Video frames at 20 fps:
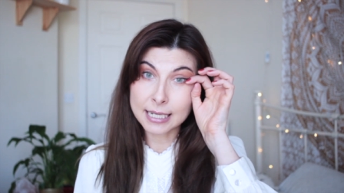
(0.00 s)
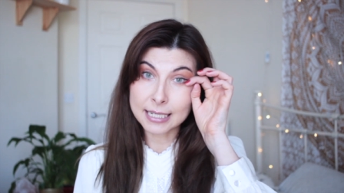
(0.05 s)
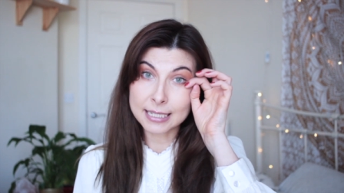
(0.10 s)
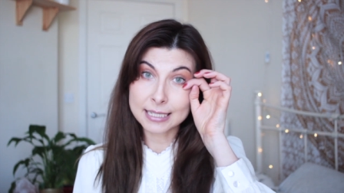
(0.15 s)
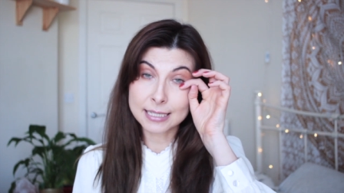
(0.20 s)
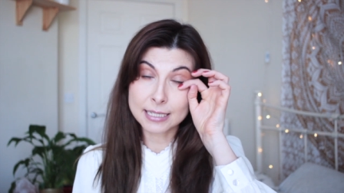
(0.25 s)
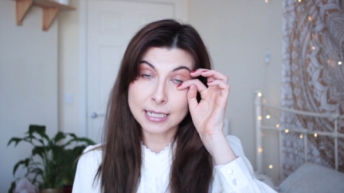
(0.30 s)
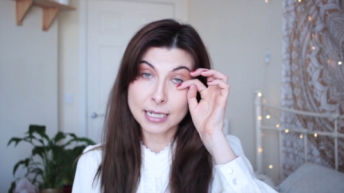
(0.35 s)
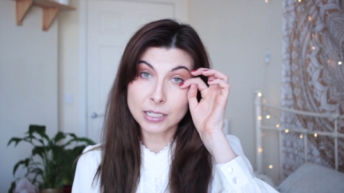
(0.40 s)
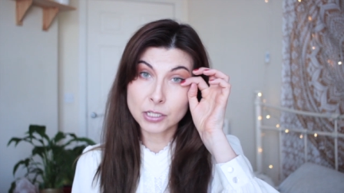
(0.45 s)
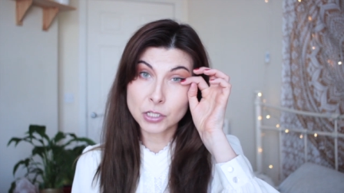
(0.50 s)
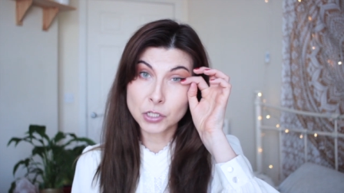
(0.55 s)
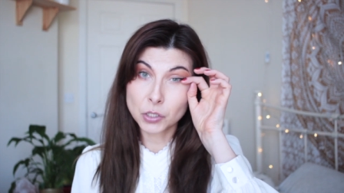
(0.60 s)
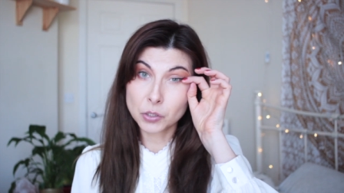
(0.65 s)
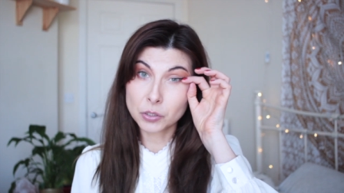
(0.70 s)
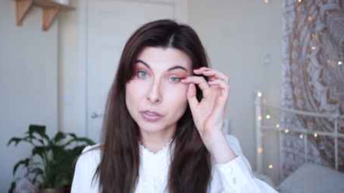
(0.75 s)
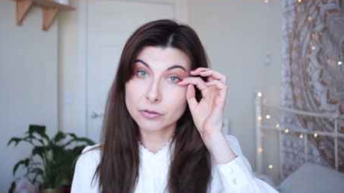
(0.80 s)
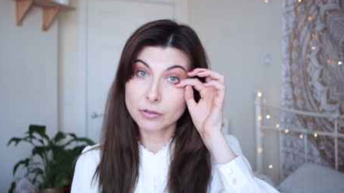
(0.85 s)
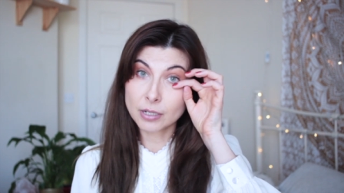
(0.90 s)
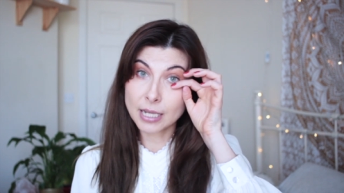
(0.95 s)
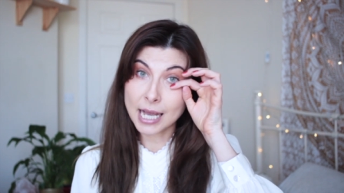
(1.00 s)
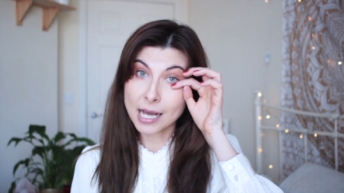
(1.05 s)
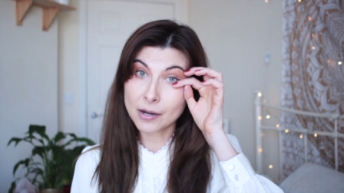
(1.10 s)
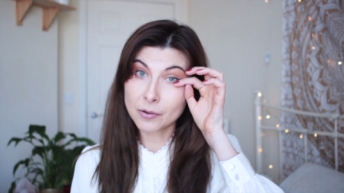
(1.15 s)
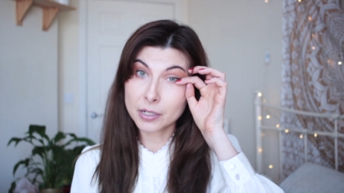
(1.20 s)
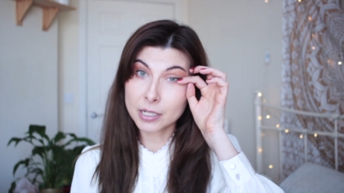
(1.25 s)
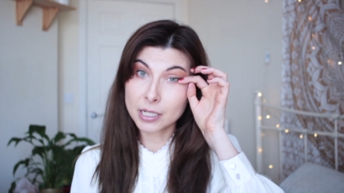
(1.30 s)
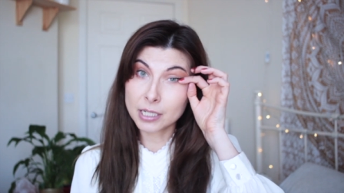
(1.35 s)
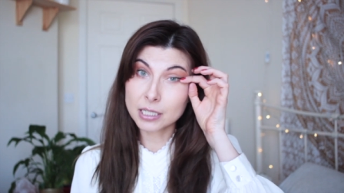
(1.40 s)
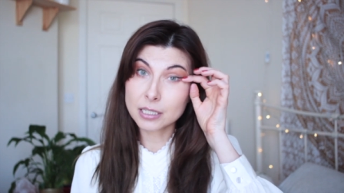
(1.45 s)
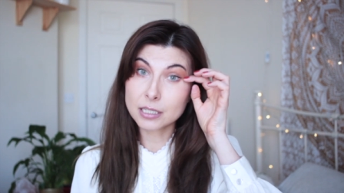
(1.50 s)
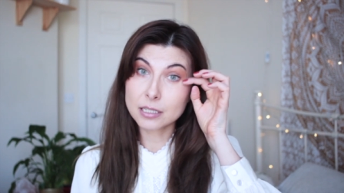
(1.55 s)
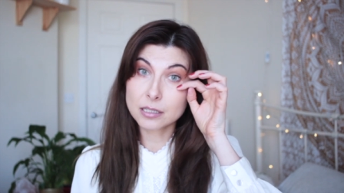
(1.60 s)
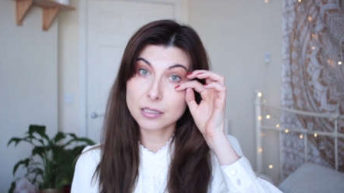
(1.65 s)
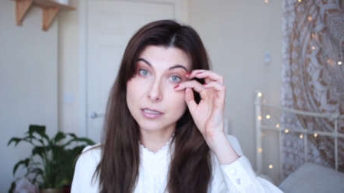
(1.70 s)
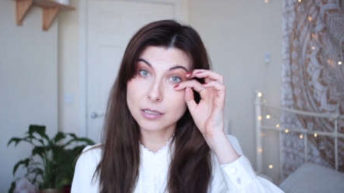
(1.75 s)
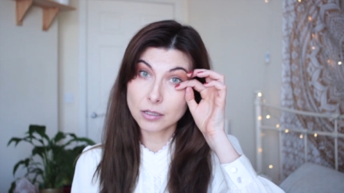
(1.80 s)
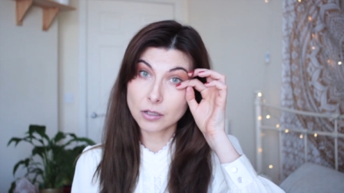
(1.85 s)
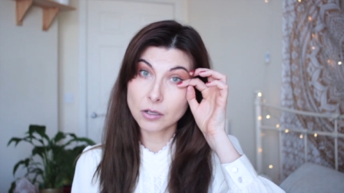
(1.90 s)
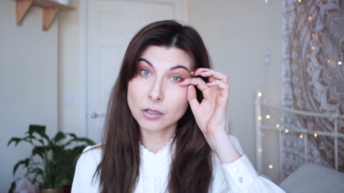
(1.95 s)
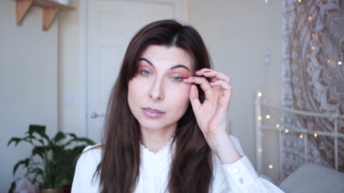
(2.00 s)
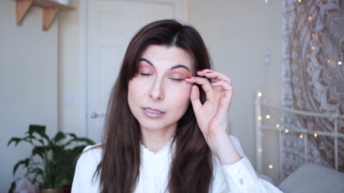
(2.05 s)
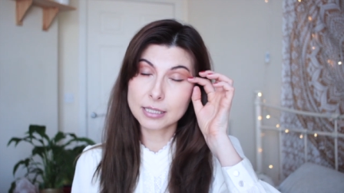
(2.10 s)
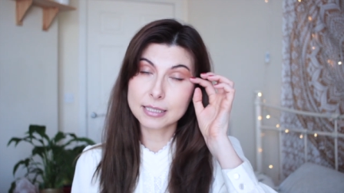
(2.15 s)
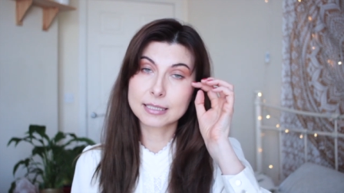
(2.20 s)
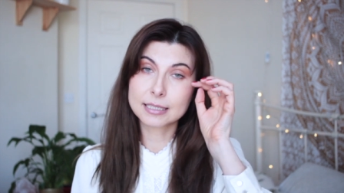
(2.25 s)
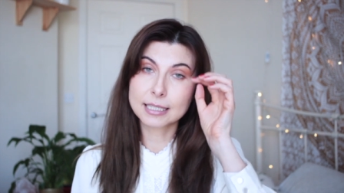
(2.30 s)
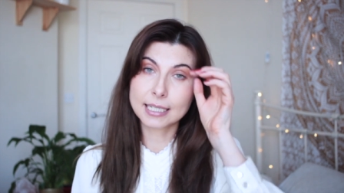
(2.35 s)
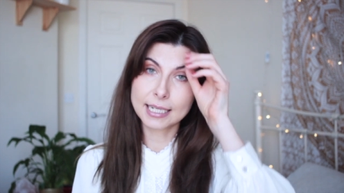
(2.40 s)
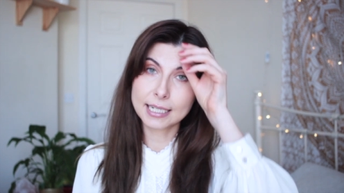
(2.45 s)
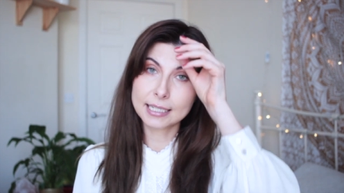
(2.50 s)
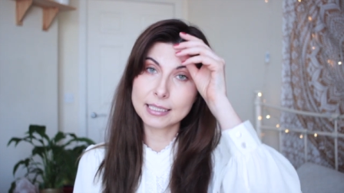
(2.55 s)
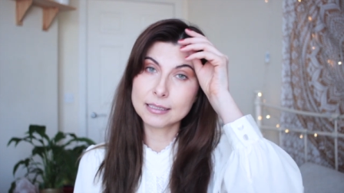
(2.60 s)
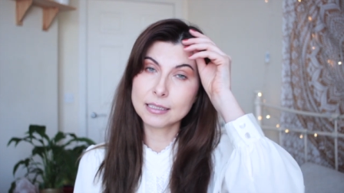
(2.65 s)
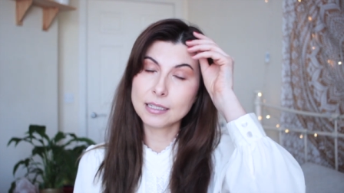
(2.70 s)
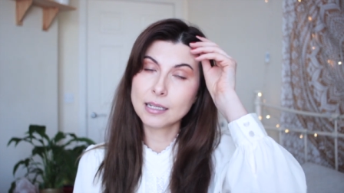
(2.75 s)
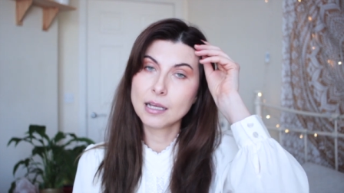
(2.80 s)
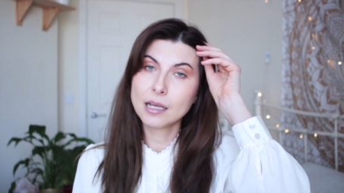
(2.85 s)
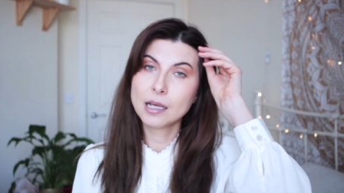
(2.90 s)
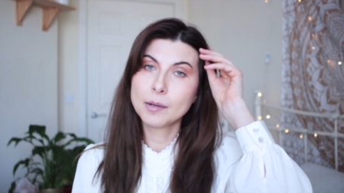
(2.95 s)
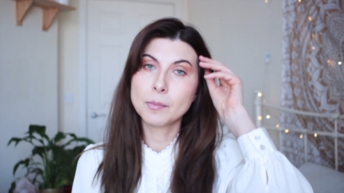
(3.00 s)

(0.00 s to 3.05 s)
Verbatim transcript: I say two three hours on the skin,